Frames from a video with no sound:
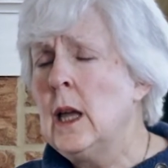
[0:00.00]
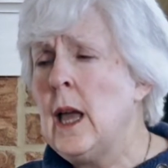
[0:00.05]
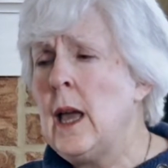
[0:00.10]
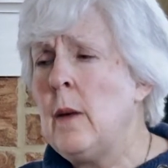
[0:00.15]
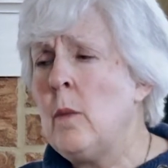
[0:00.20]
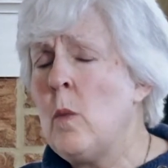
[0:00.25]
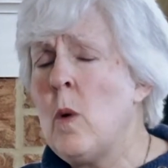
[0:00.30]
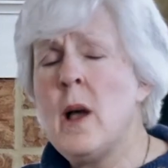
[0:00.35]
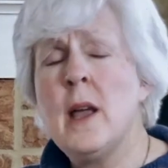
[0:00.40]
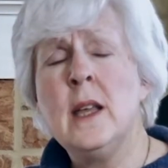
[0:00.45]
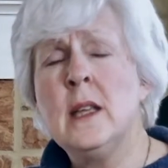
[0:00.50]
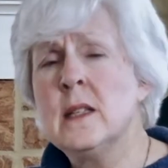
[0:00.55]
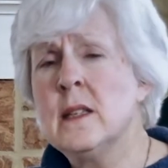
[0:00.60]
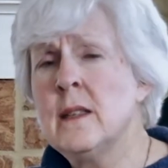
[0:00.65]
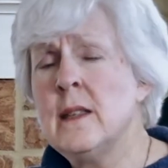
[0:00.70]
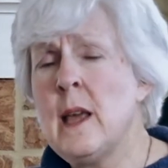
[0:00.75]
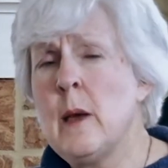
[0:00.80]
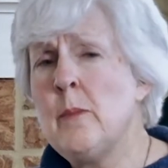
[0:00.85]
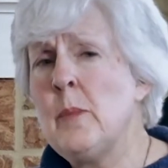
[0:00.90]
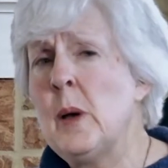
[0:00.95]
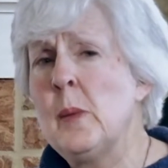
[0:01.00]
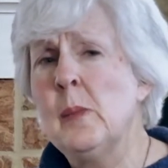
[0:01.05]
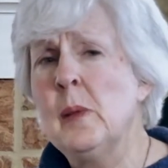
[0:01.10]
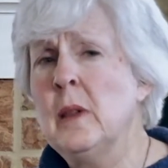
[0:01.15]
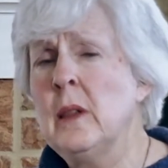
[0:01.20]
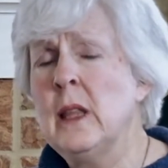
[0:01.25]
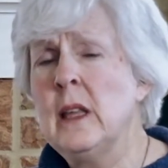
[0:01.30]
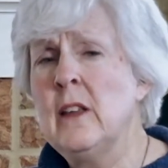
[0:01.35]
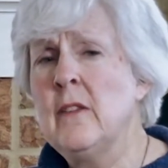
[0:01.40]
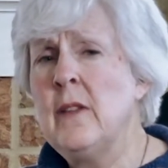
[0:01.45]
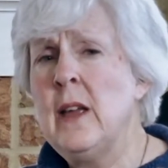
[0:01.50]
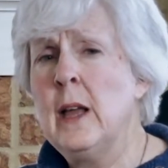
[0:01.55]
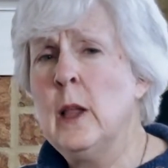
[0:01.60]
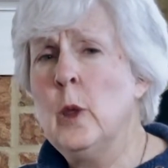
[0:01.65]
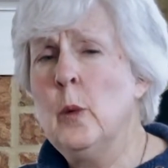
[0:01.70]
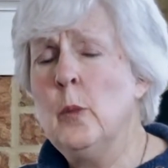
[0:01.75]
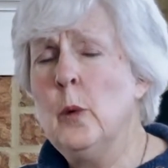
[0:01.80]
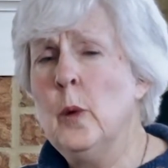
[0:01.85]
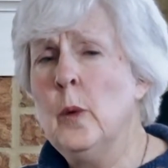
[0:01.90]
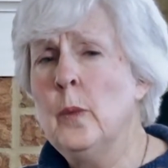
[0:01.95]
And why isn't that publicly
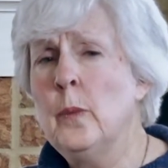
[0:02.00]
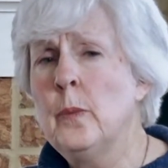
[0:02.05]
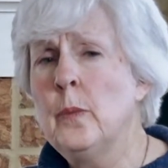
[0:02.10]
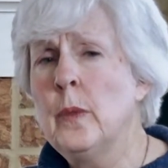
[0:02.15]
available?